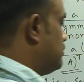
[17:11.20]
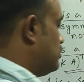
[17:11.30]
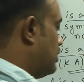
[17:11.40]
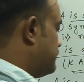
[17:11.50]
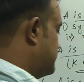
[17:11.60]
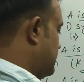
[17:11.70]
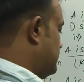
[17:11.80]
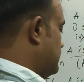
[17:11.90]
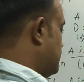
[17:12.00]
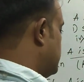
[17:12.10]

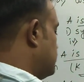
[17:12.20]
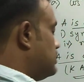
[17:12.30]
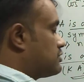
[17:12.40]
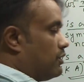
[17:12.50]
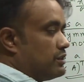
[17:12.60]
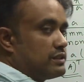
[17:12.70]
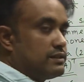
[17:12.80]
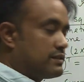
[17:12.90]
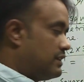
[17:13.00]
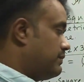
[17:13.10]
option which
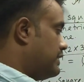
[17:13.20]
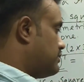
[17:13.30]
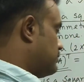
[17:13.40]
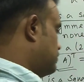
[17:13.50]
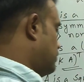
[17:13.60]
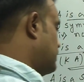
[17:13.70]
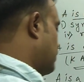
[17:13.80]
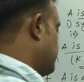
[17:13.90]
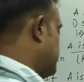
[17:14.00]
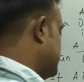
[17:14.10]
contain 3 by 2. So
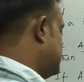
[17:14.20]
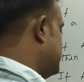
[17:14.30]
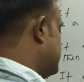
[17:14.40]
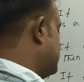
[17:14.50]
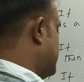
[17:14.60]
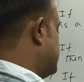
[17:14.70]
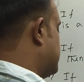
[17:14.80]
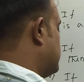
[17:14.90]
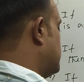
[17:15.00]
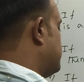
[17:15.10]
obviously this
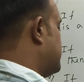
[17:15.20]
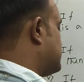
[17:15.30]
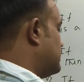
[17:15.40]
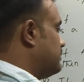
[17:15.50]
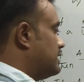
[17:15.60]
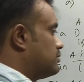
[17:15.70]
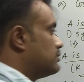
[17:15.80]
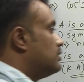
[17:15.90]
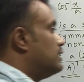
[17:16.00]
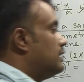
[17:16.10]
answer will be 3 by 2.